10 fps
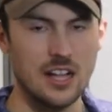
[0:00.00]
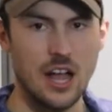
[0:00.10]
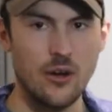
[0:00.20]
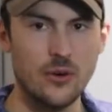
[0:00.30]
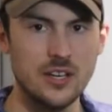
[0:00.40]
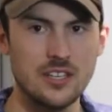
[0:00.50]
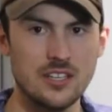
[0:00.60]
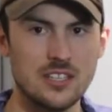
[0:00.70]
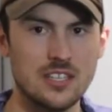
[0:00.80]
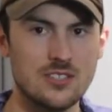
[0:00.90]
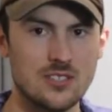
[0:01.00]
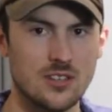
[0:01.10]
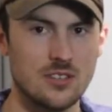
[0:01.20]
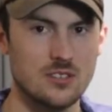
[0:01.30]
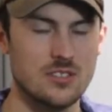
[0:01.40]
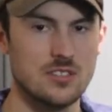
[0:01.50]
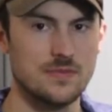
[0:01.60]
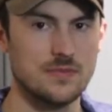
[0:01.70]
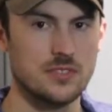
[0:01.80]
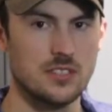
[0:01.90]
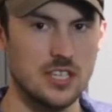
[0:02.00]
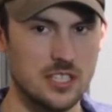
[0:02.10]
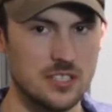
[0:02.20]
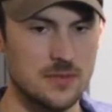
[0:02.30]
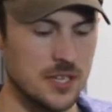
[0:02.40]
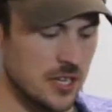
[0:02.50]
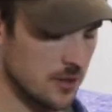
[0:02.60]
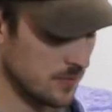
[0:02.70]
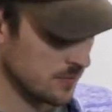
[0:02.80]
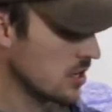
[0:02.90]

how it installs in this video.